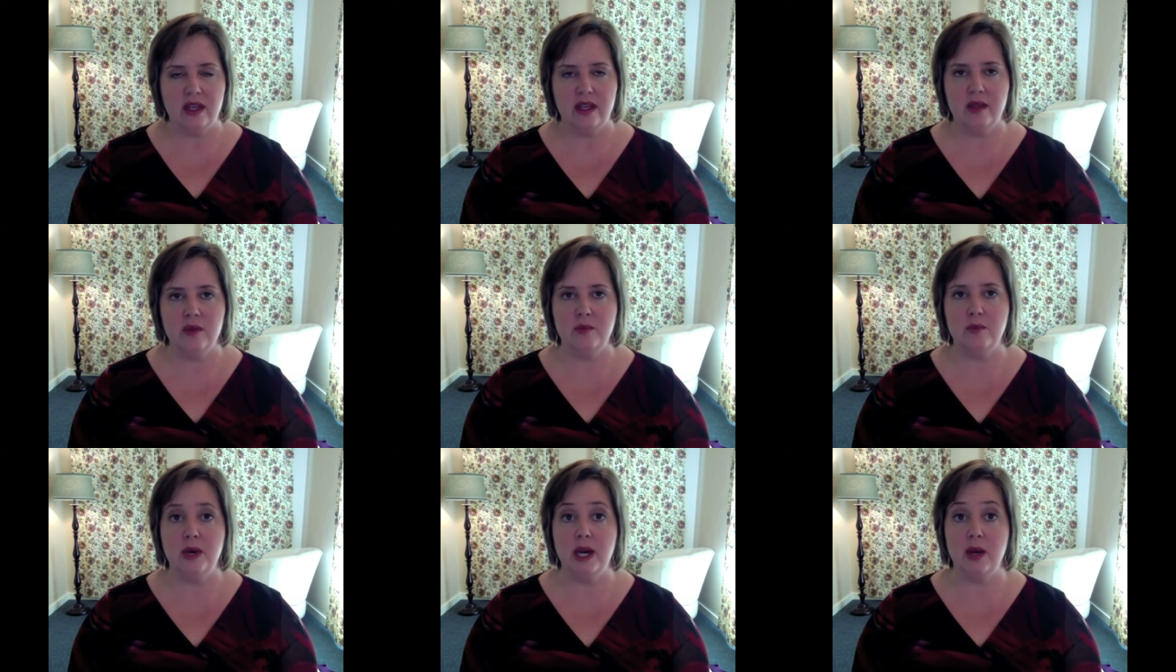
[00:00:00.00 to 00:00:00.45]

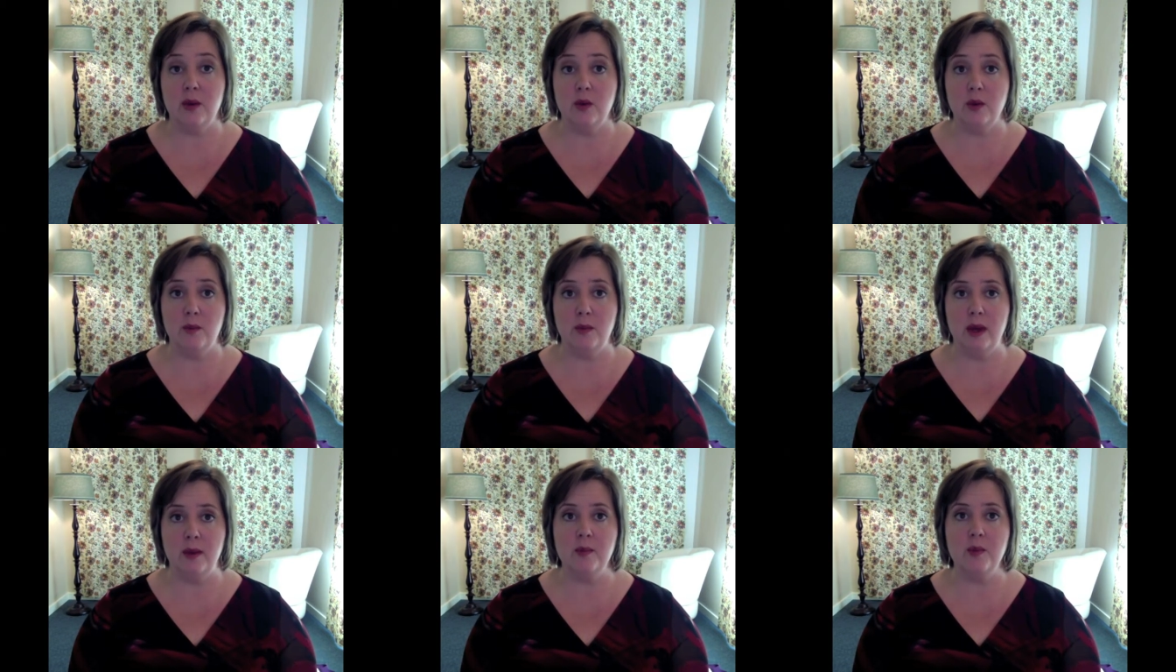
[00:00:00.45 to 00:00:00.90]
by
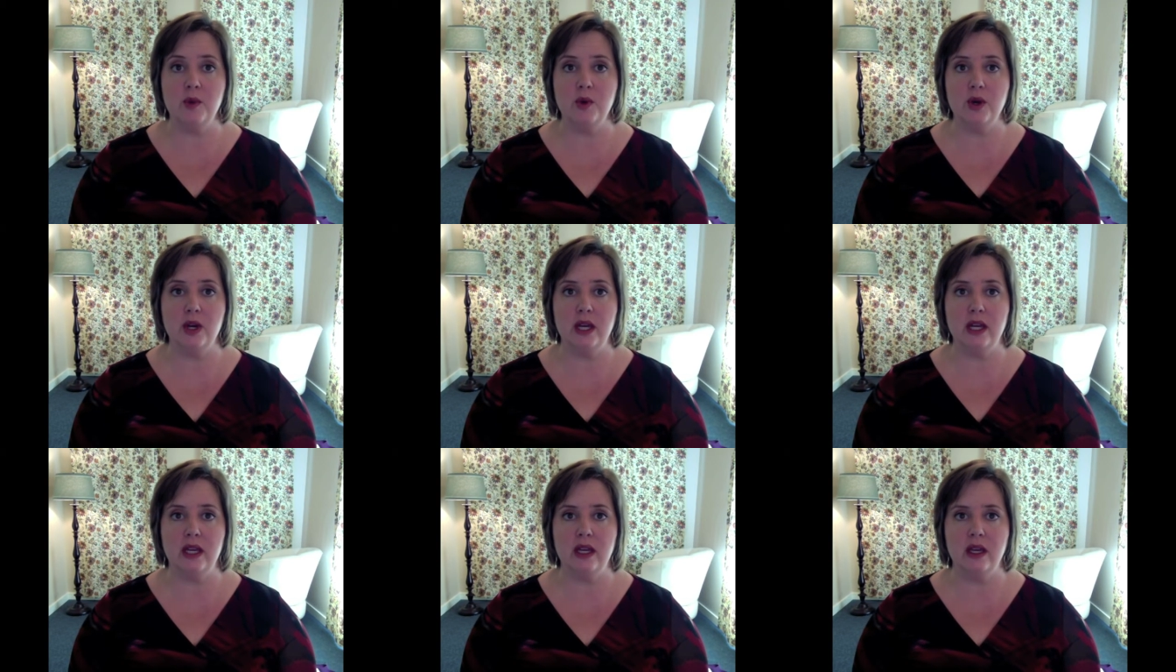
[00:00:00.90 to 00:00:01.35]

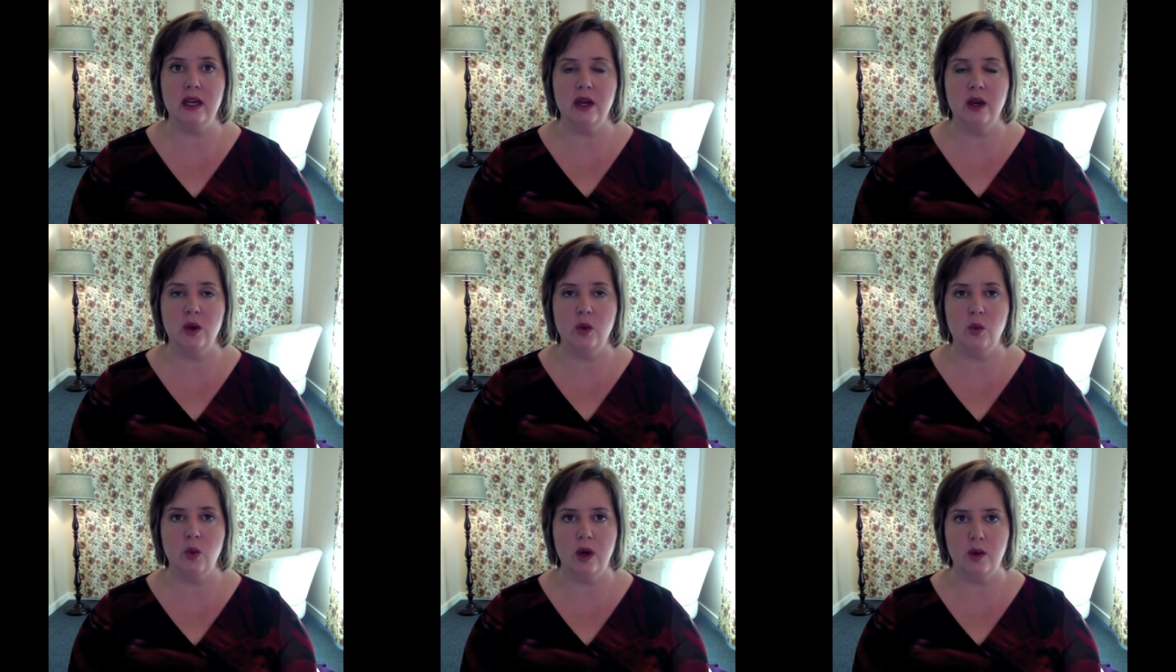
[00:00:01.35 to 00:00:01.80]
remembering
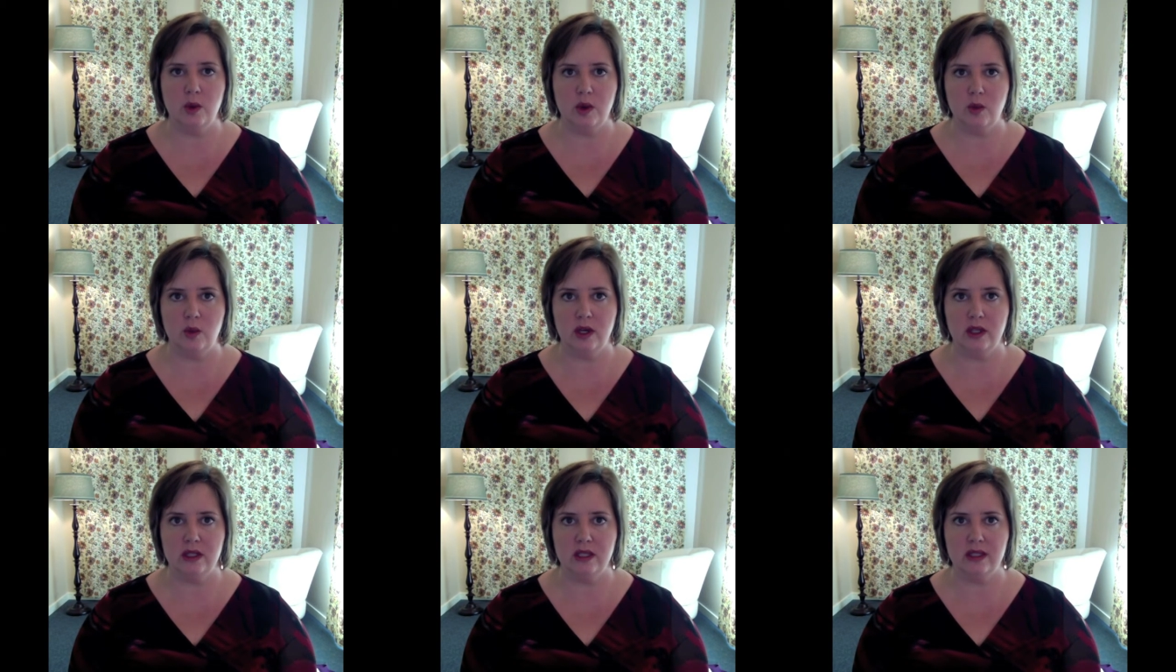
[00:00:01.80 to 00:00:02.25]
what we
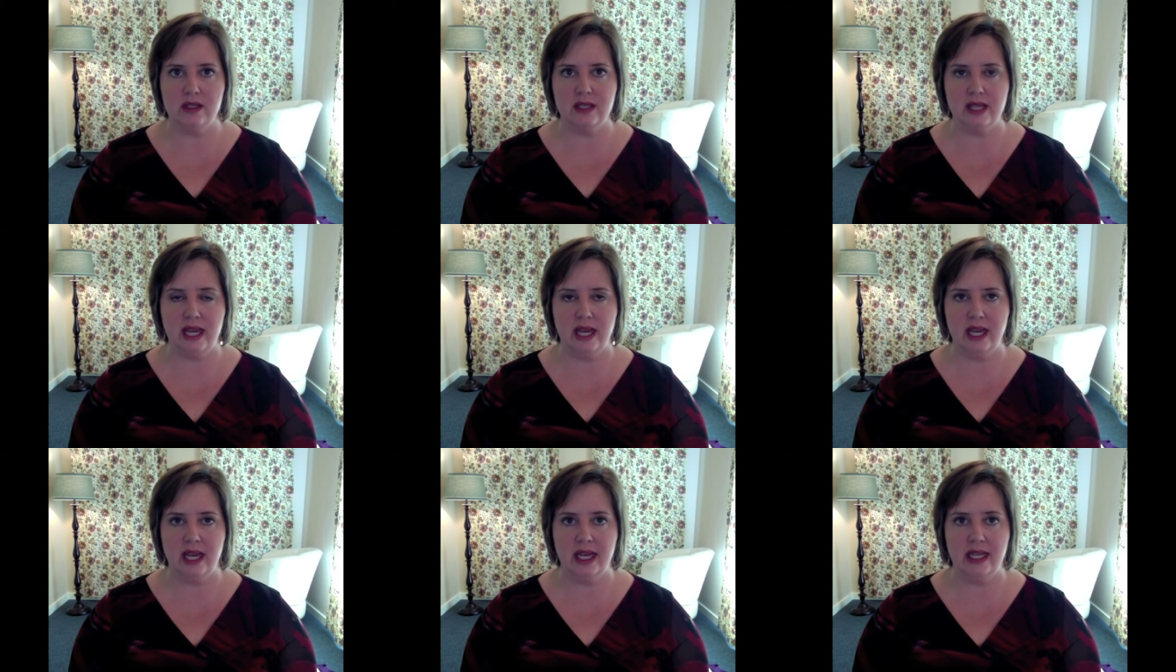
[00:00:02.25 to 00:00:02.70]
want to
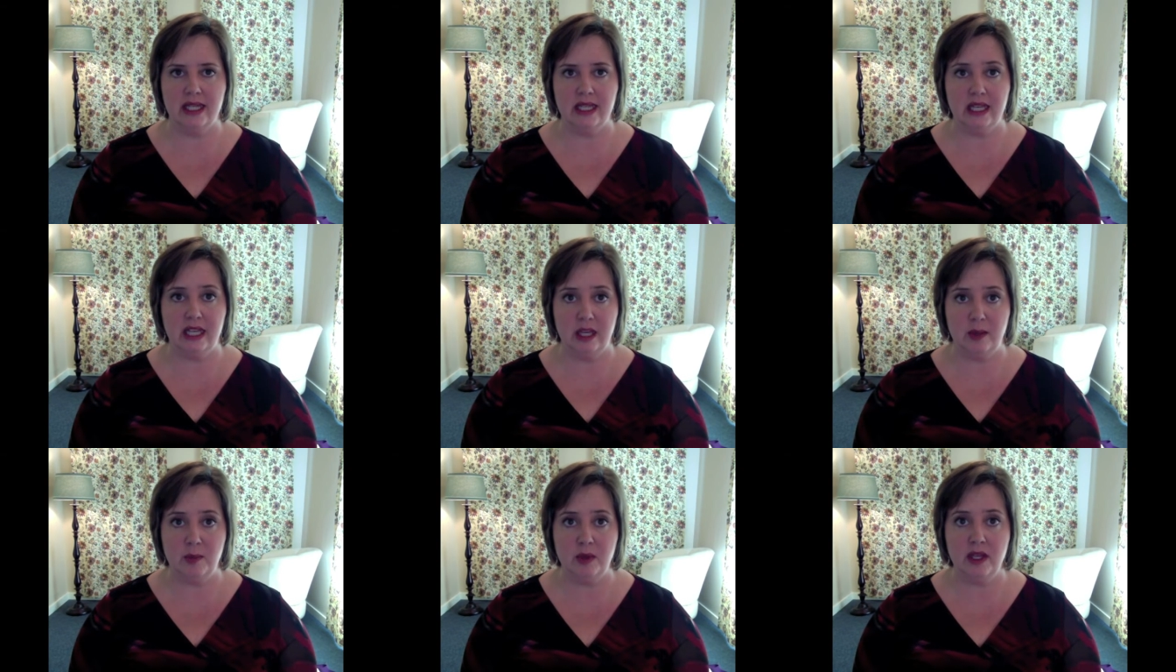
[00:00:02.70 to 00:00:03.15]
say and
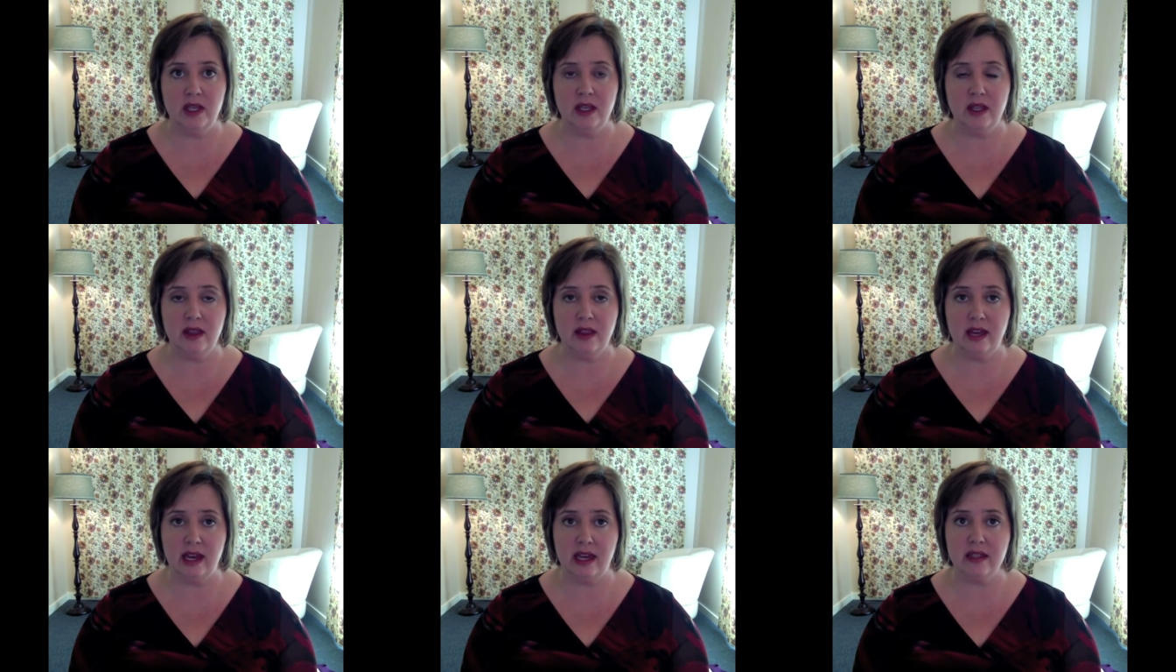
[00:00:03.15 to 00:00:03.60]
keeping it
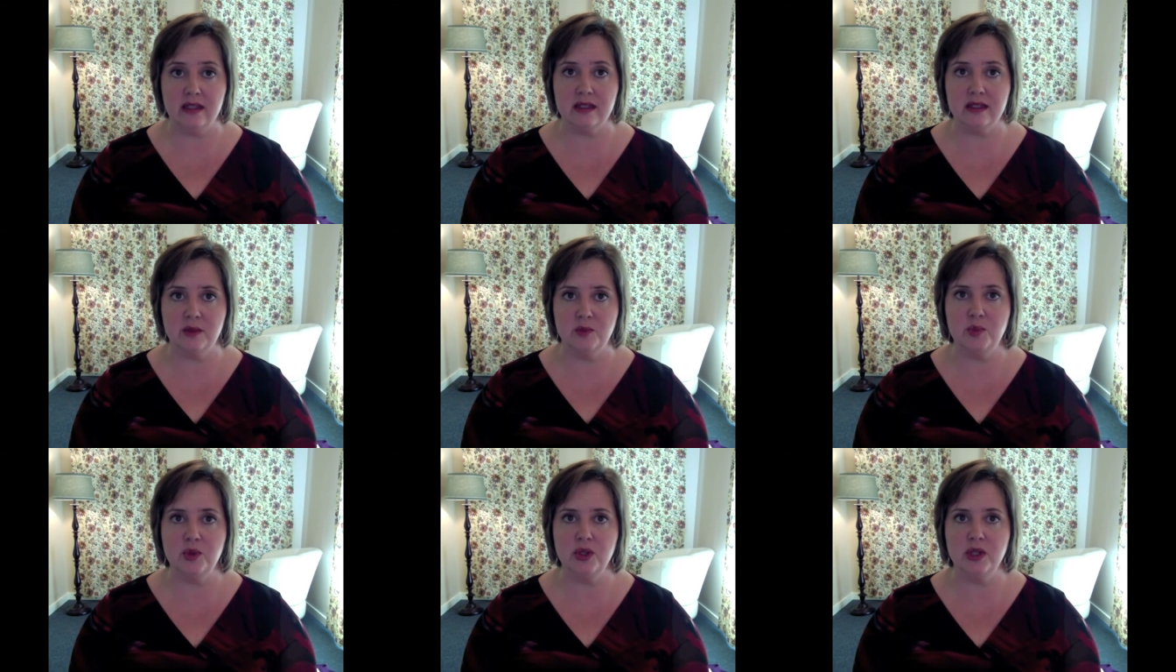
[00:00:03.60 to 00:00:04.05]
that
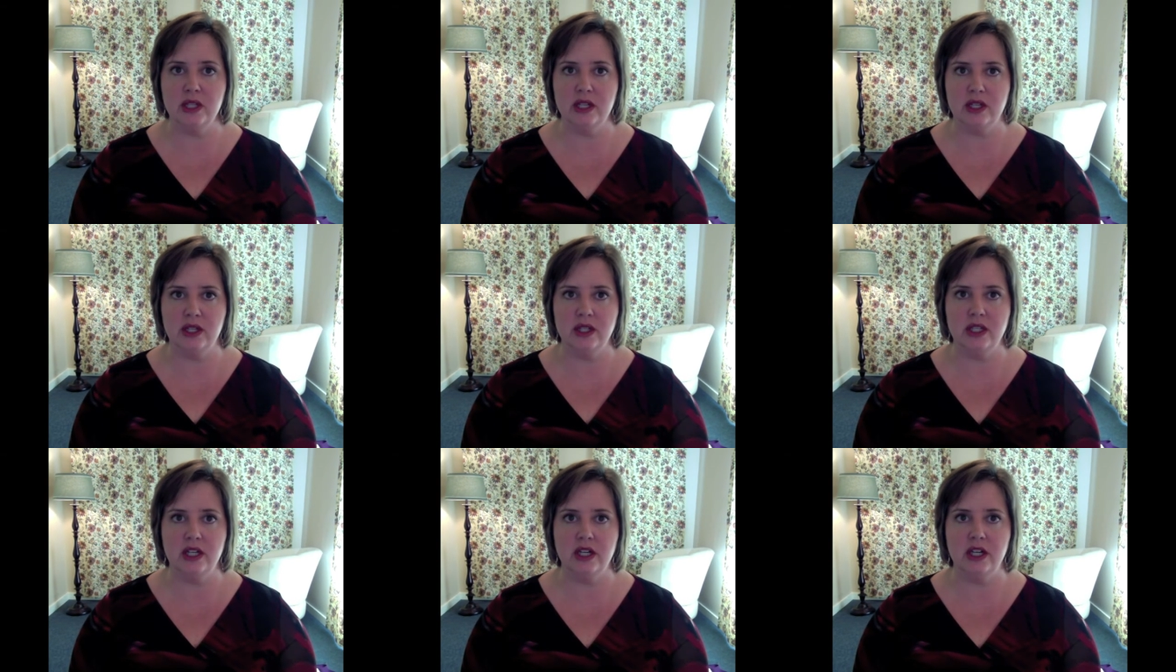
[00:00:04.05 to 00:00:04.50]
simple and
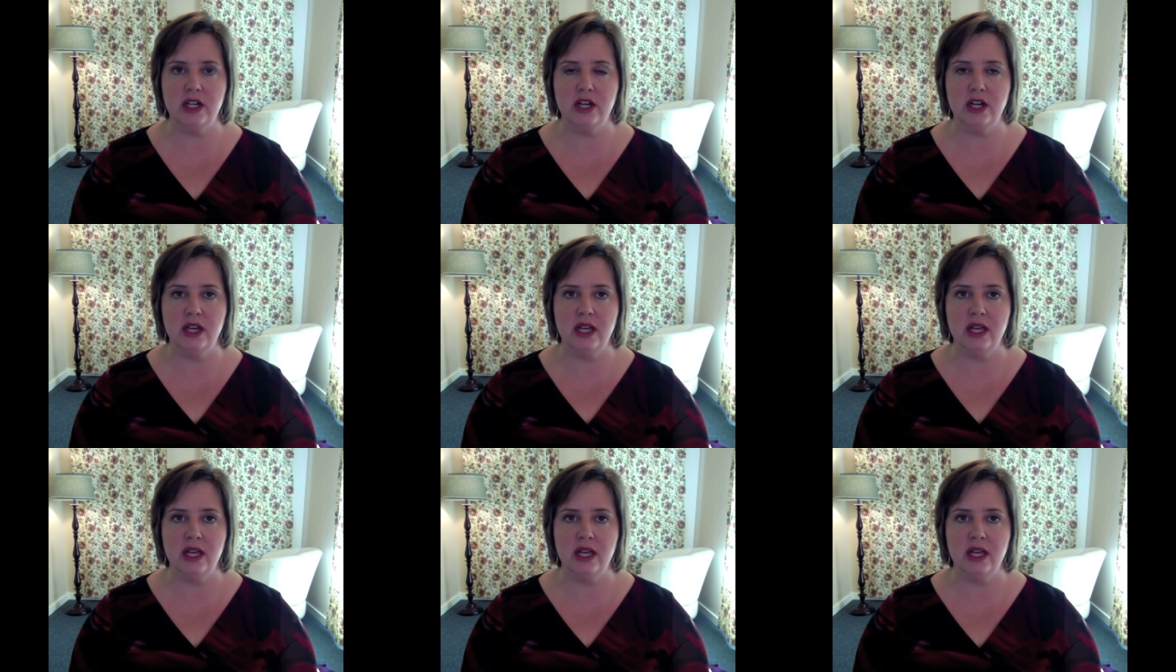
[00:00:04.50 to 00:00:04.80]
clear,